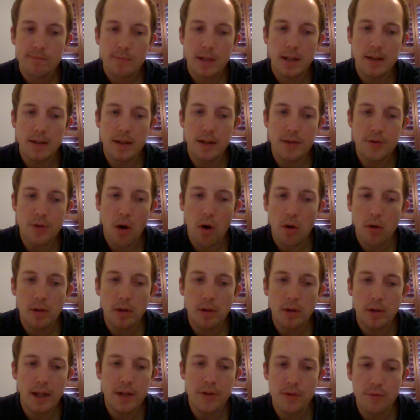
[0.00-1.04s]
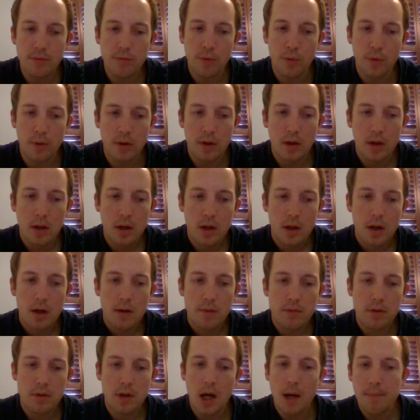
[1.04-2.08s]
It's a hard lesson for
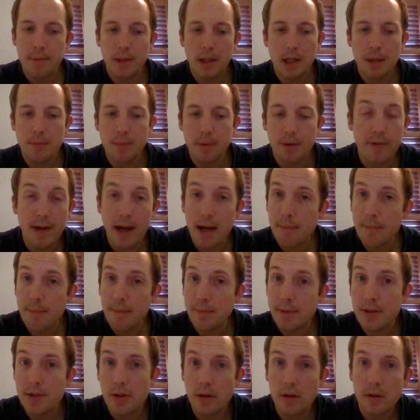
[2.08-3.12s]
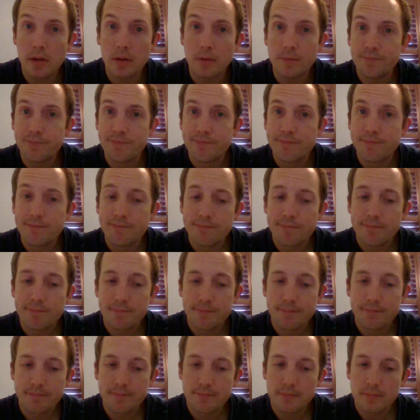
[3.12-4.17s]
up-and-coming families to learn.
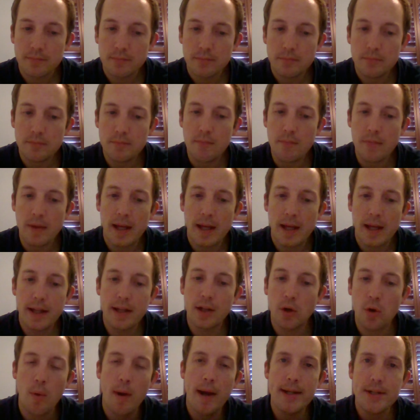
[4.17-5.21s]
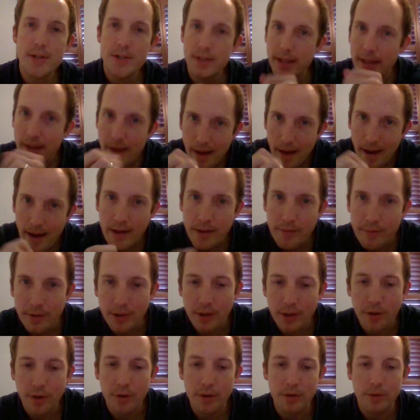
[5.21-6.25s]
And the quest to get ahead of the
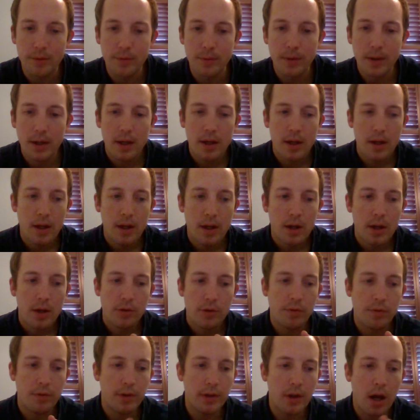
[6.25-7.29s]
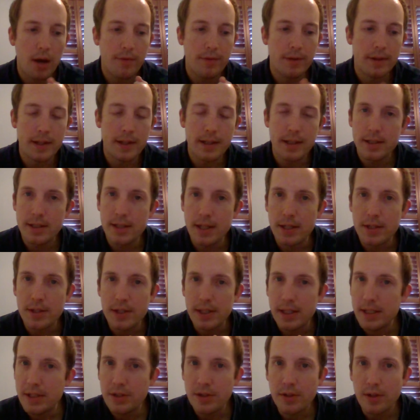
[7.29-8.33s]
curve, so very often it's
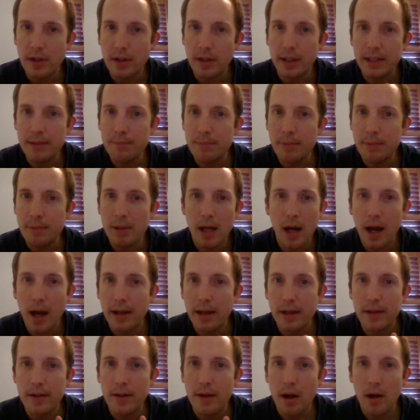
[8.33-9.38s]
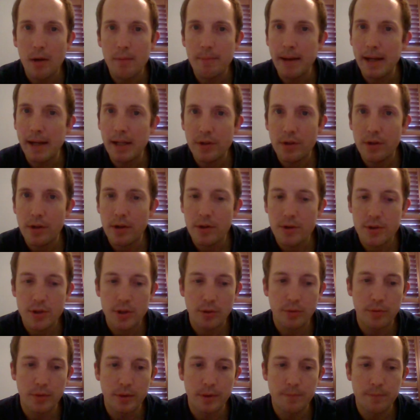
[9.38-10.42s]
easy to leave behind our mates and our
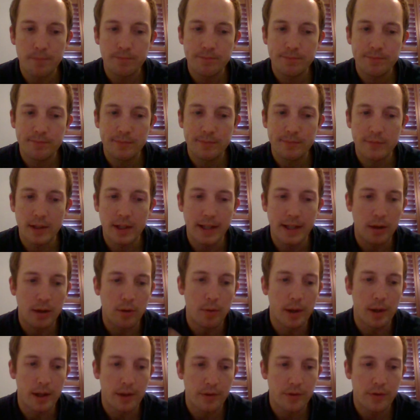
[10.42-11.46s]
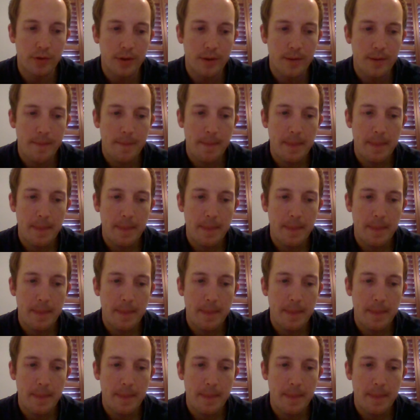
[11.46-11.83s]
children in that quest.